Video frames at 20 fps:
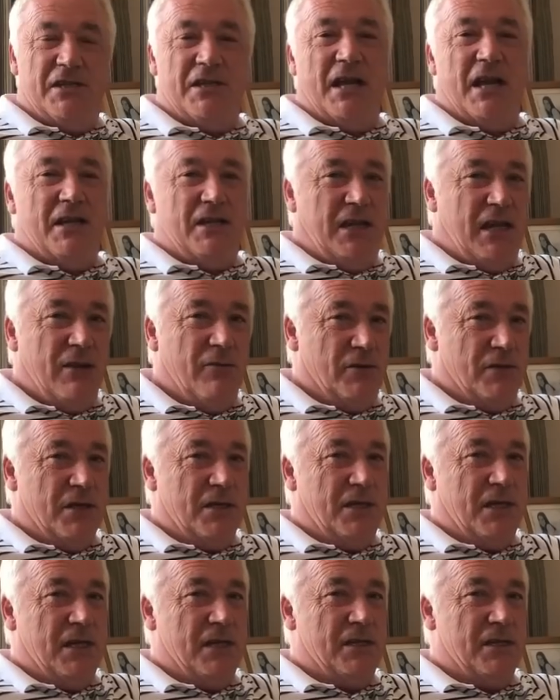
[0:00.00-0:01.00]
stage he was a
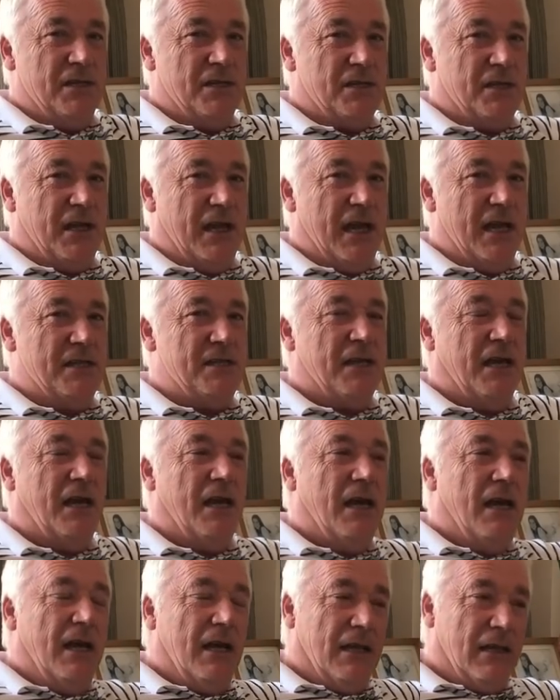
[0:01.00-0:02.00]
decent skater,
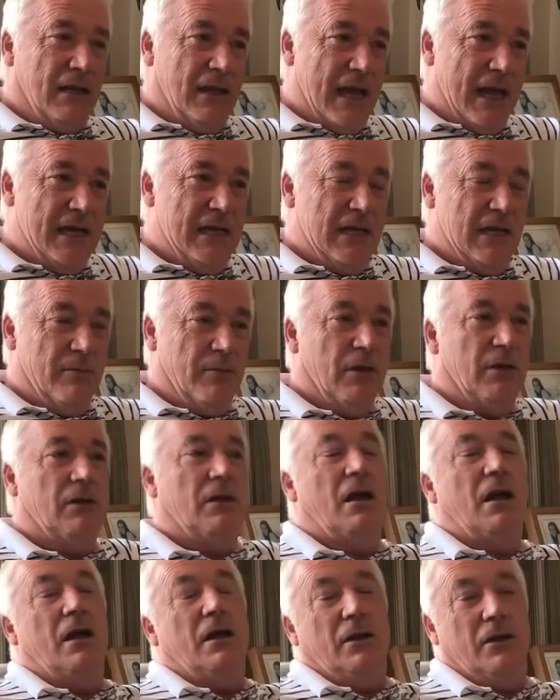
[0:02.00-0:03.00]

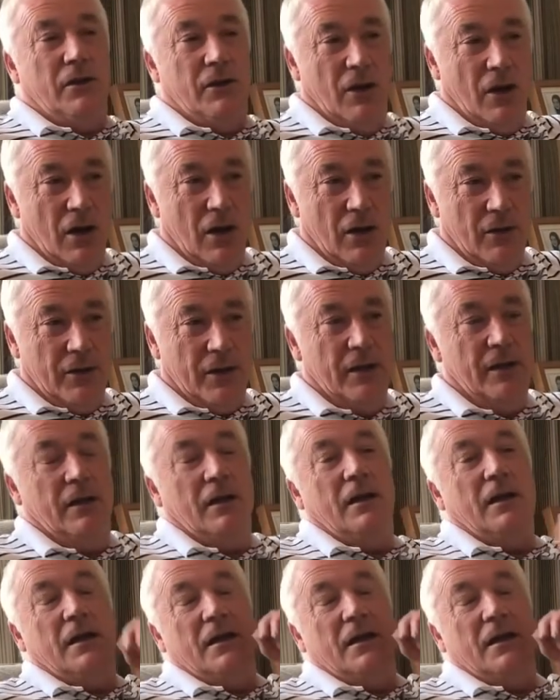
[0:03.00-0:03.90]
likeable, northern,